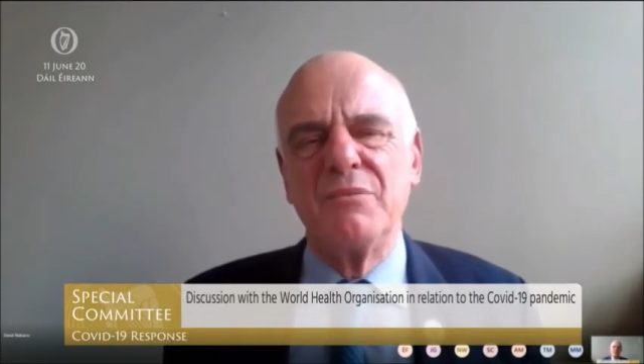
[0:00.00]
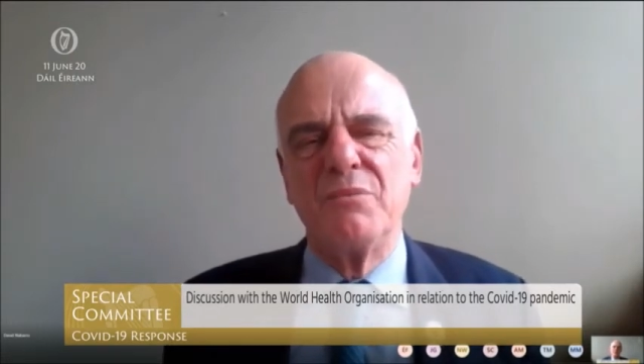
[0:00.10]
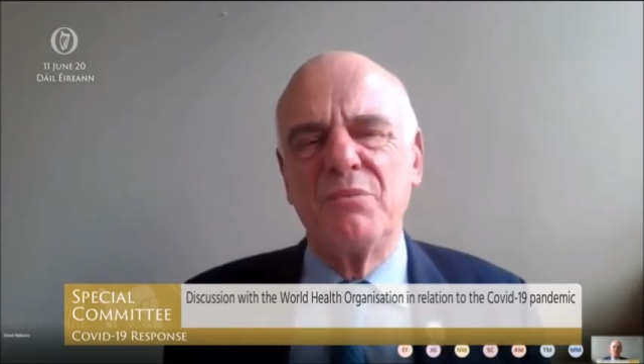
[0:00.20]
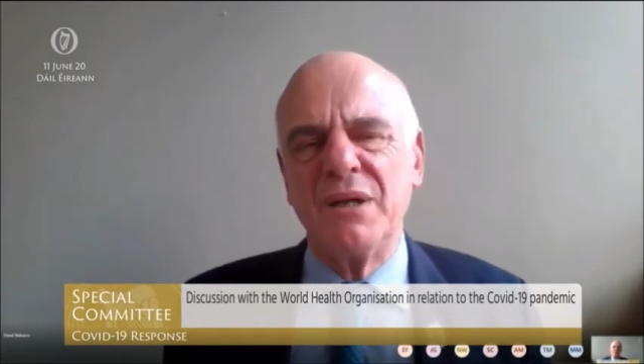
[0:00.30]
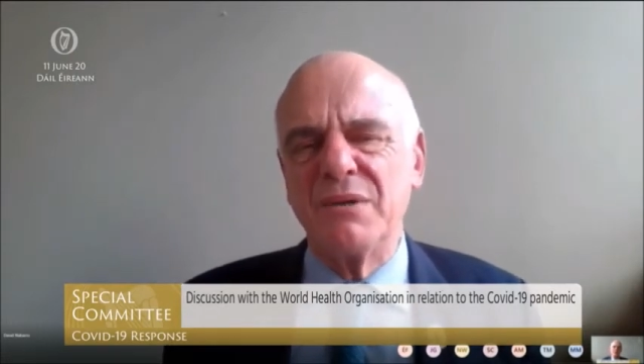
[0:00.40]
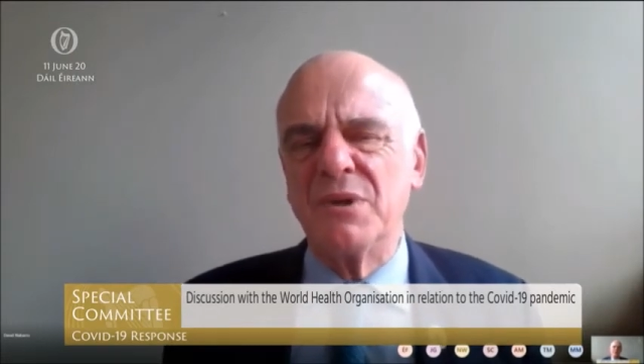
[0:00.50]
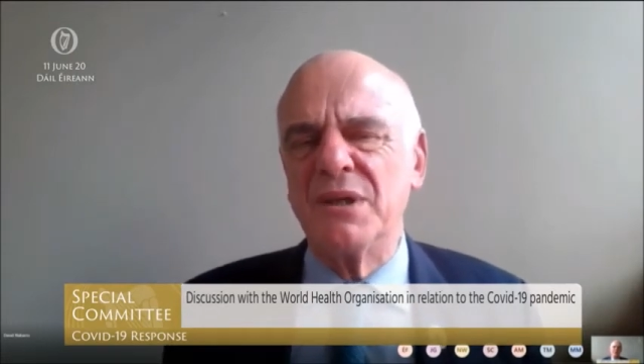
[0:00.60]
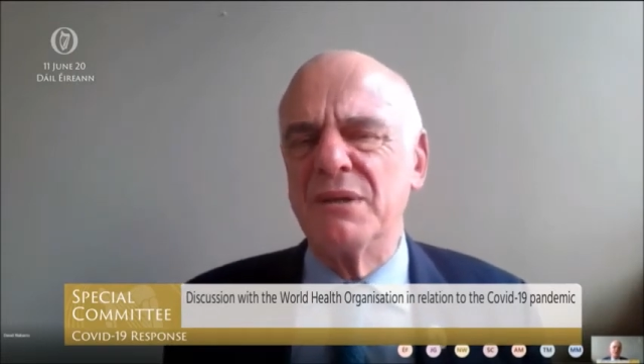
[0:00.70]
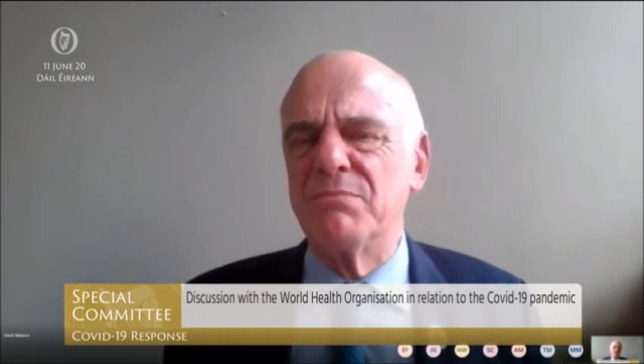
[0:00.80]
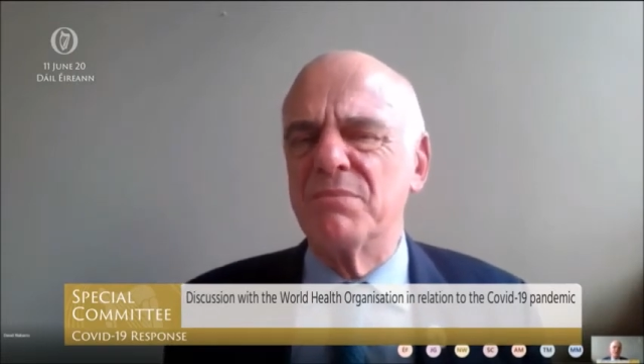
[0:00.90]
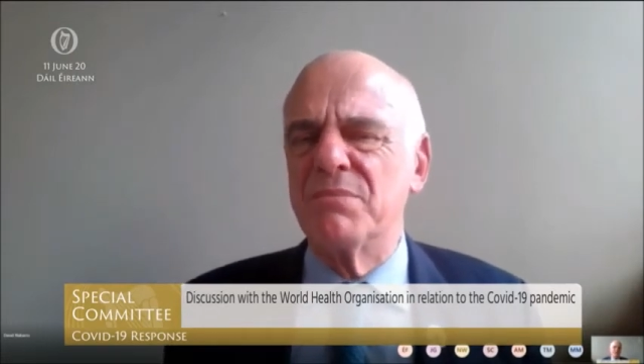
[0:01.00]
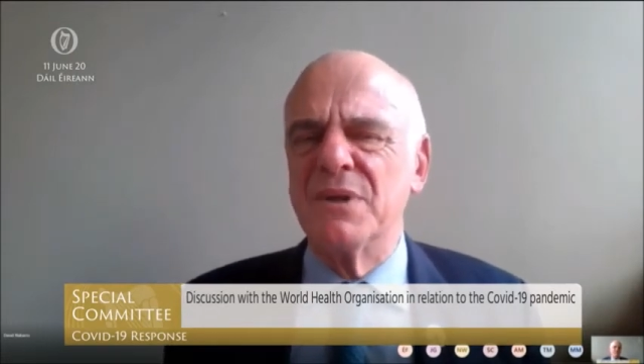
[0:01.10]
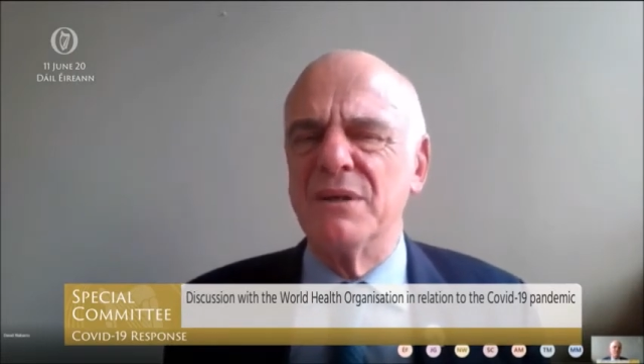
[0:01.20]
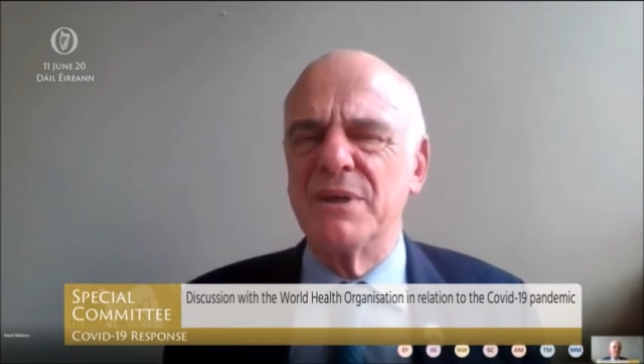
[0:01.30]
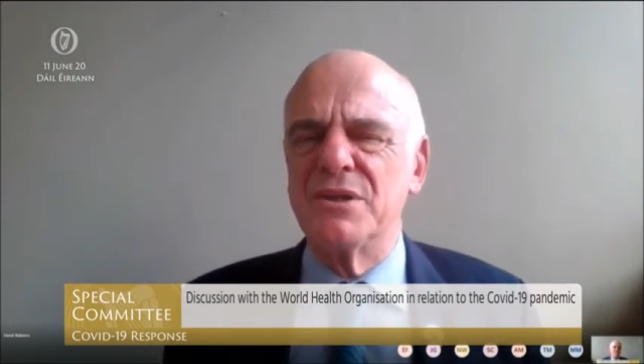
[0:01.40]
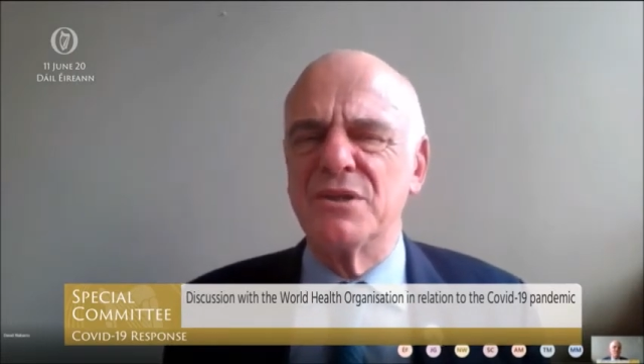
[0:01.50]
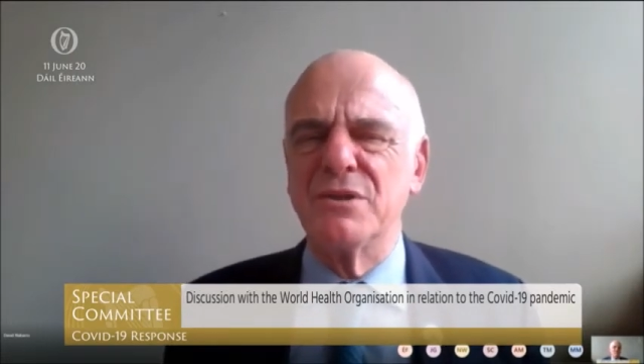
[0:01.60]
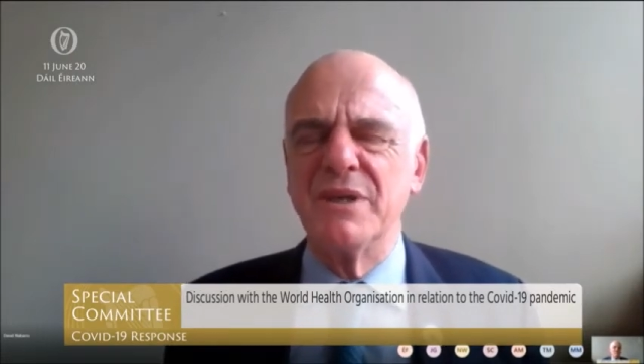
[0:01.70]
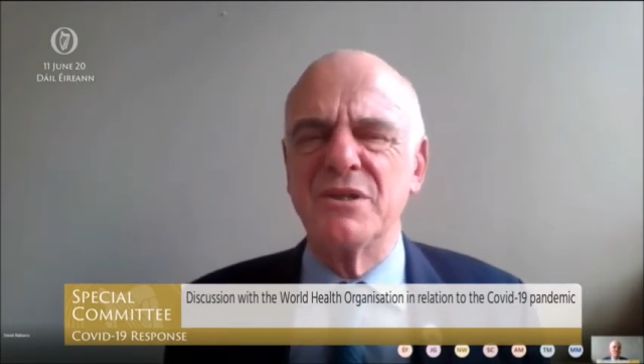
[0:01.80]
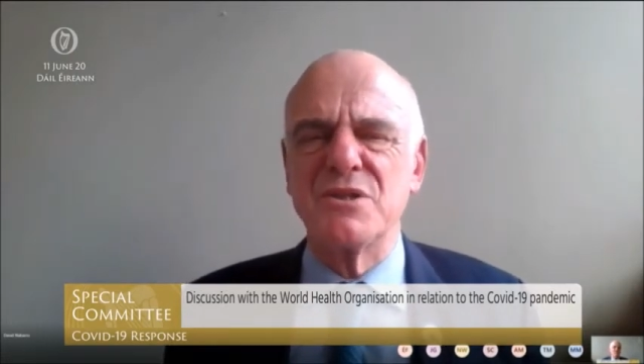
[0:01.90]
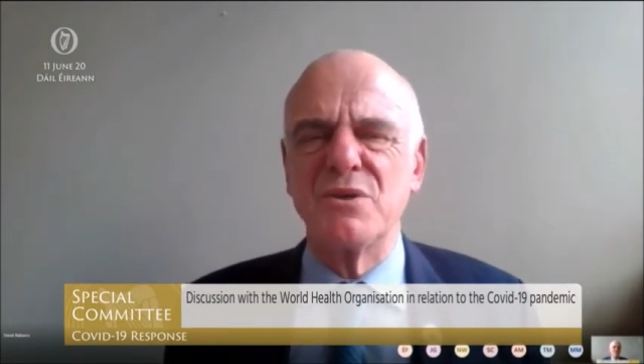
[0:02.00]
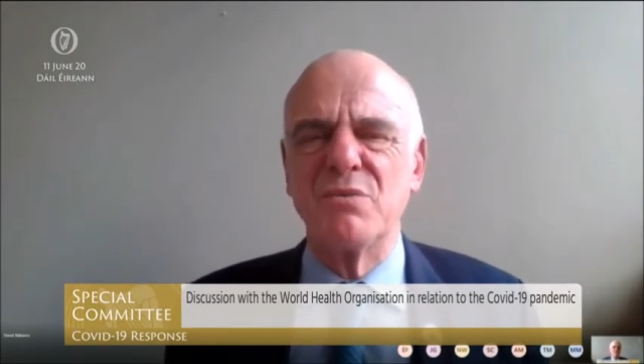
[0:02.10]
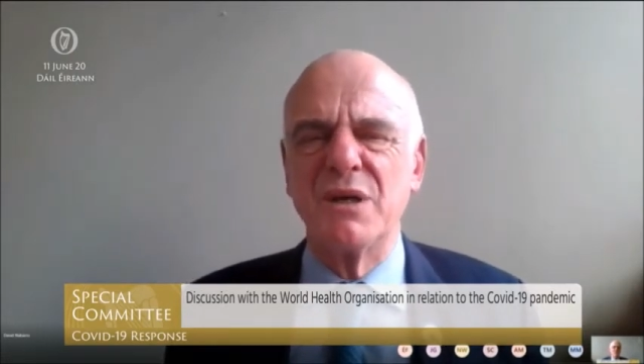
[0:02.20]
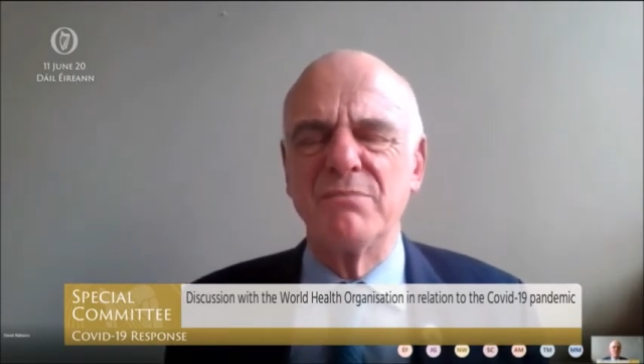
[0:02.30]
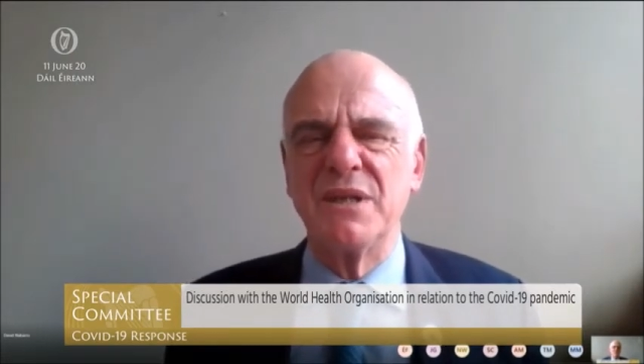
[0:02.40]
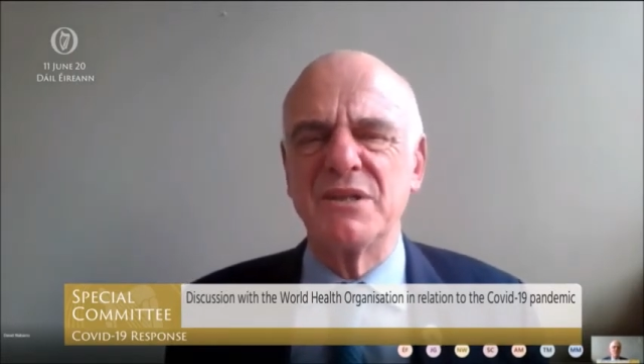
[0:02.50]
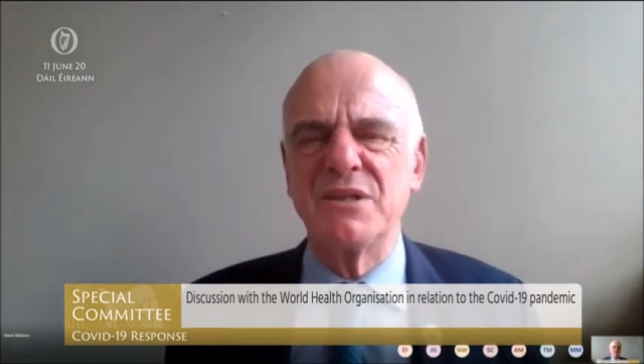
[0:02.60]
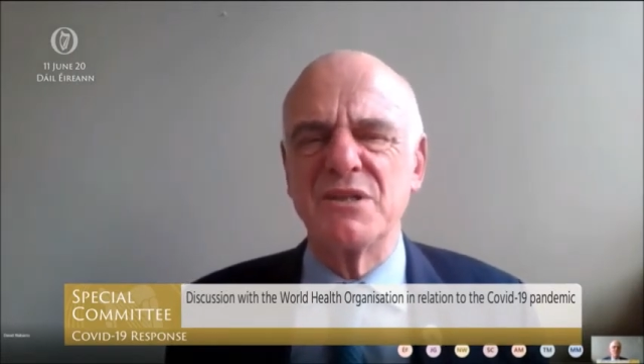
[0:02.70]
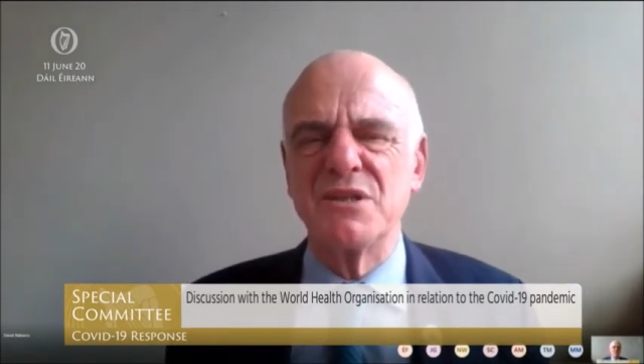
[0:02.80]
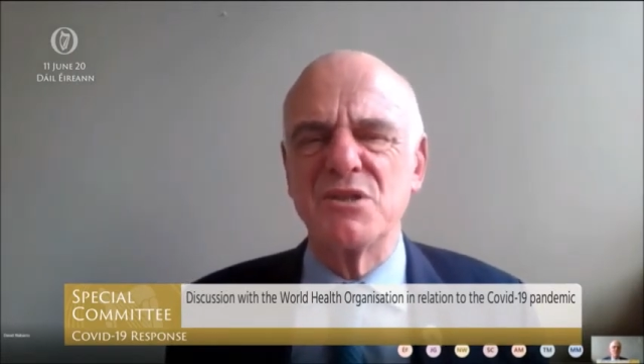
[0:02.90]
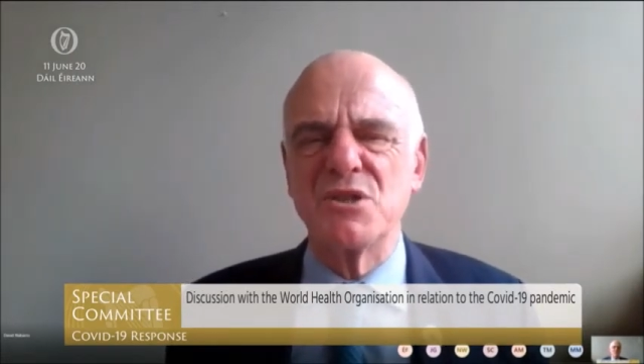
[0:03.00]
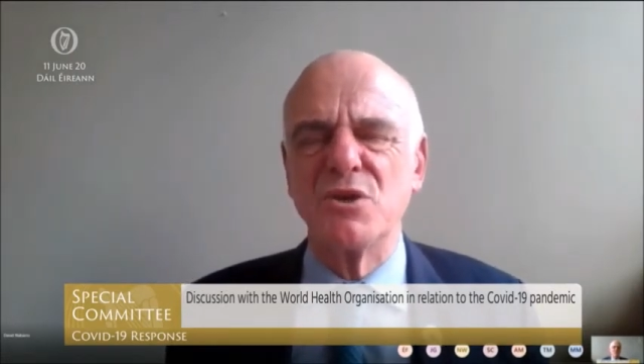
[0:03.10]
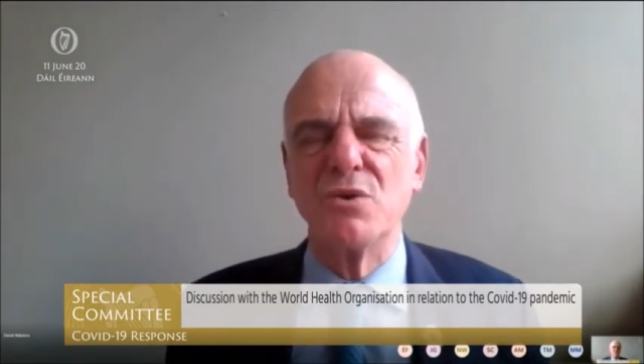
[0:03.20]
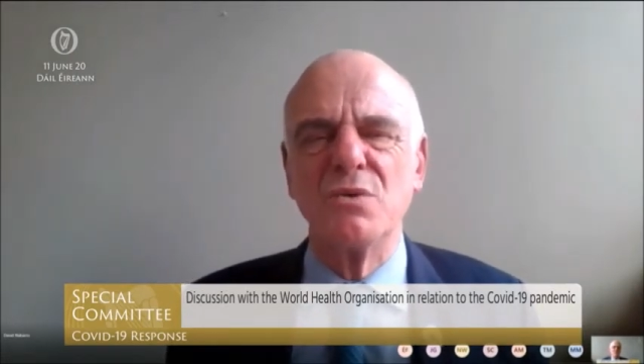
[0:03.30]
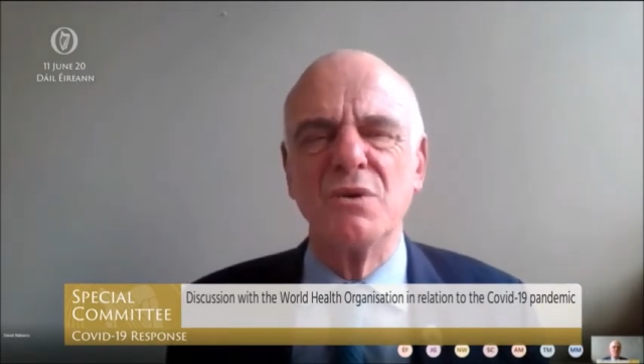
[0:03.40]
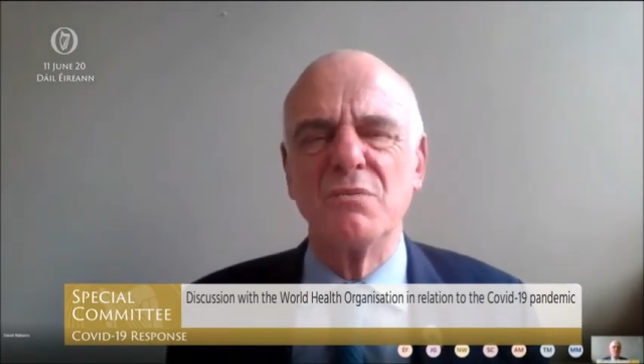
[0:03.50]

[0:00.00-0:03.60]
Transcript: Will it be 2 metres or 1 metre in school?